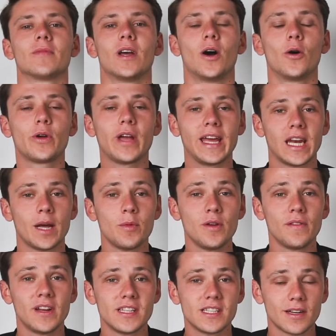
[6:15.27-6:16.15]
Okay, now
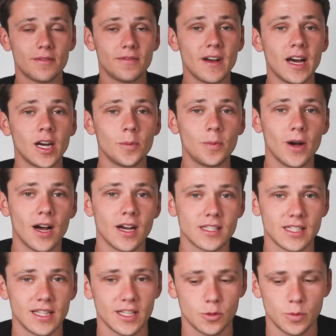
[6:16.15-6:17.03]
moving into the final
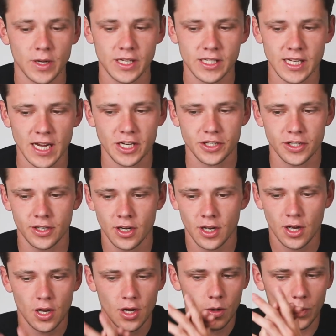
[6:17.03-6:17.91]
part of this week's session,
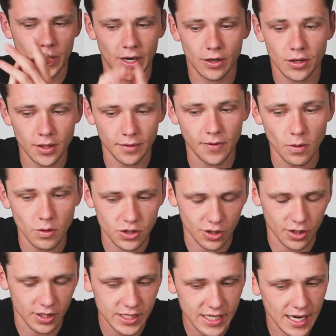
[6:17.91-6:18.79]
we're now going to focus
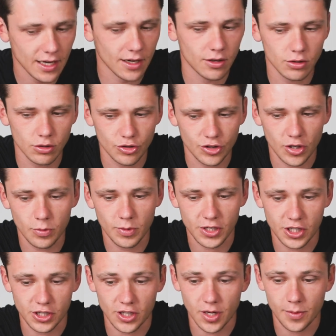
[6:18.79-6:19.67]
on a technical drill,
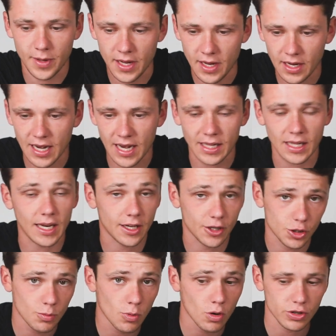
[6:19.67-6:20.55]
which is going to be kind of like a
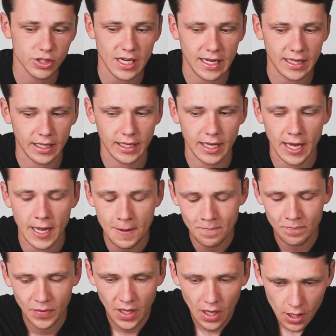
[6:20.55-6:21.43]
small-sided game.